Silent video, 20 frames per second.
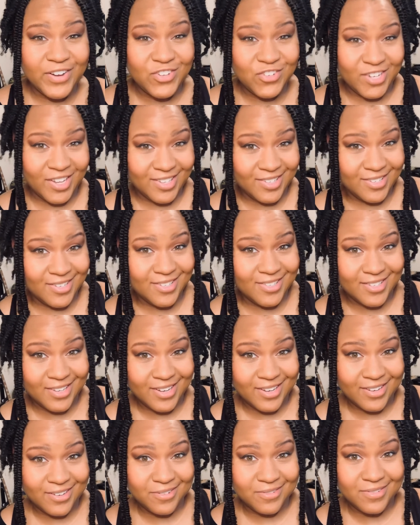chesty
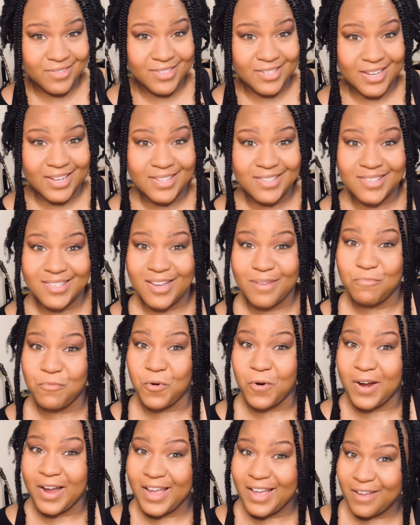sounds and some
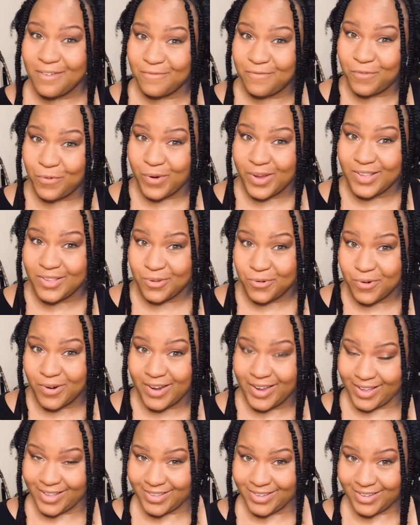more head voice
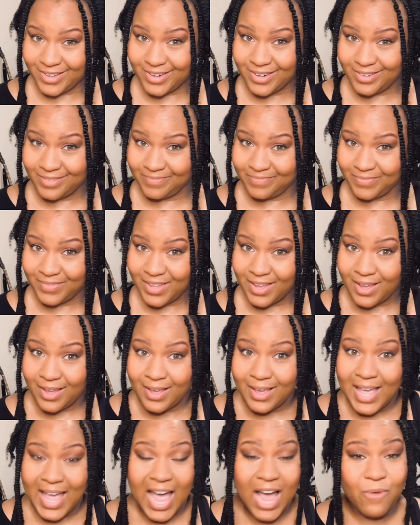oriented.
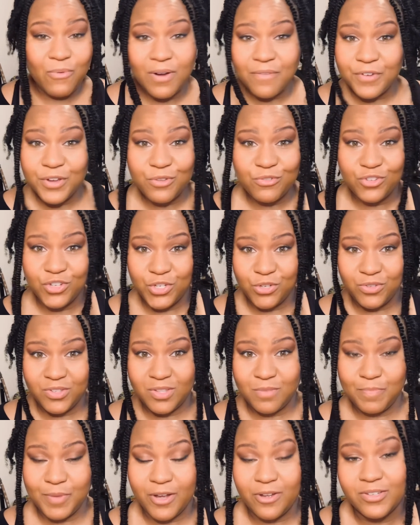However you choose
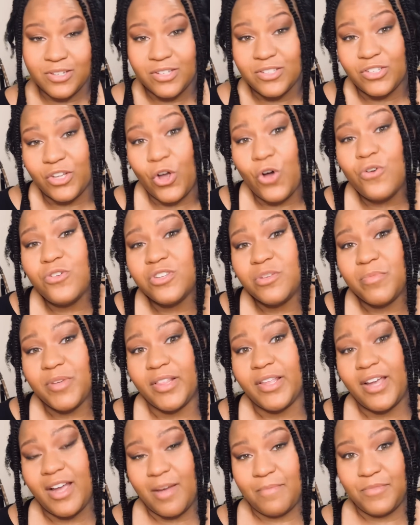to belt is
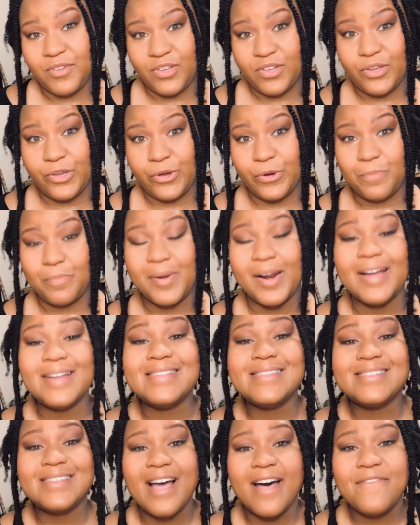ultimately up to you, but
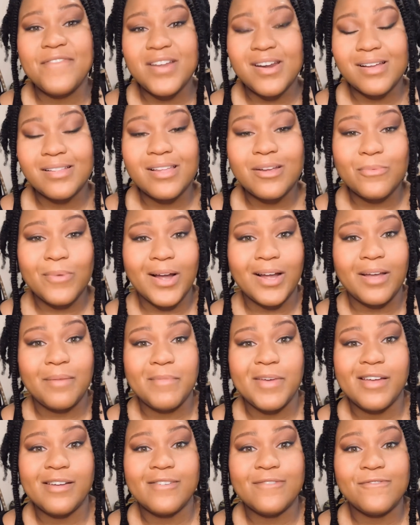I definitely
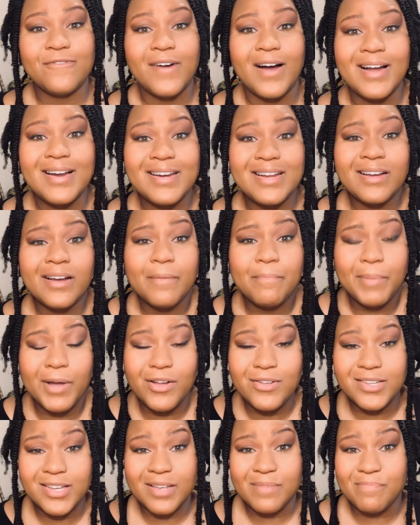recommend finding a
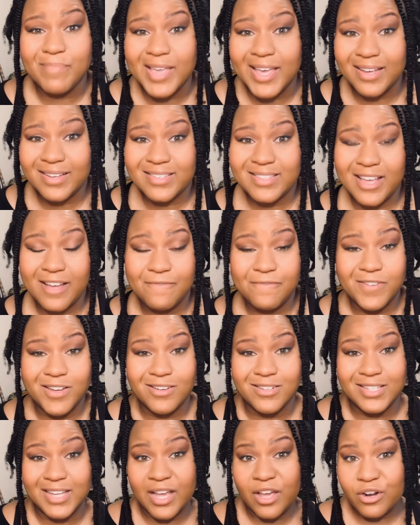belting mix that
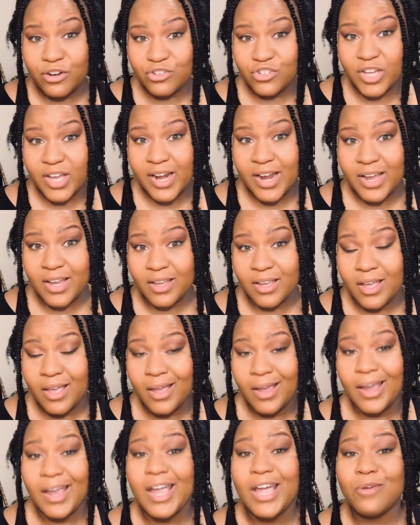feels energetic
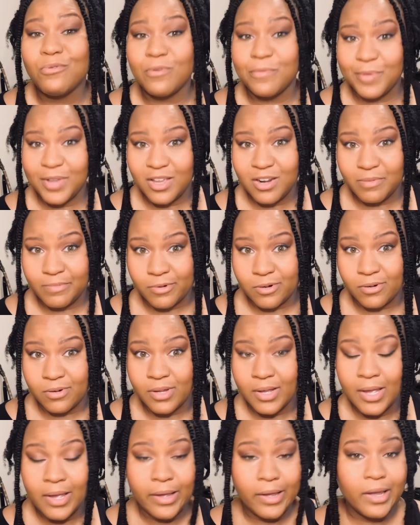and
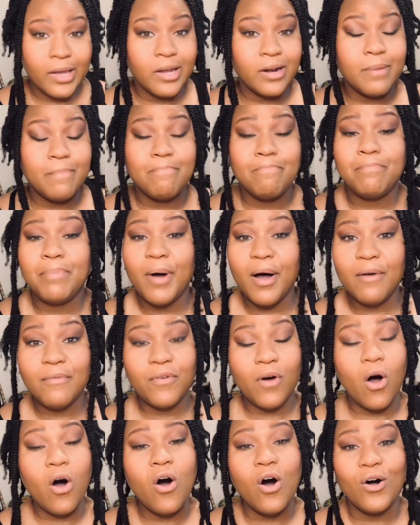repeatable, and above
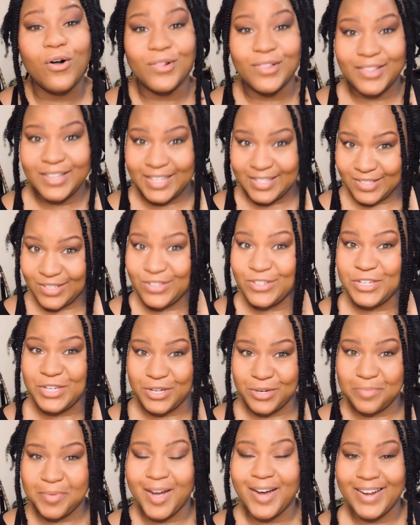all, listen to
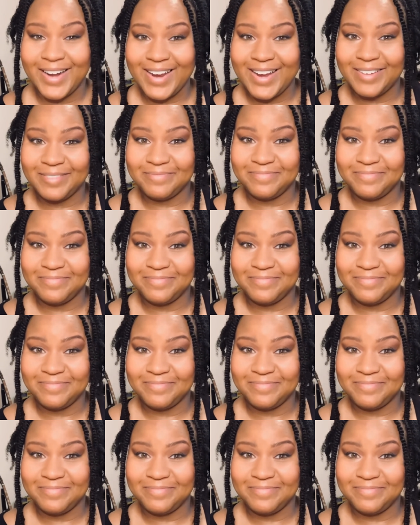your body.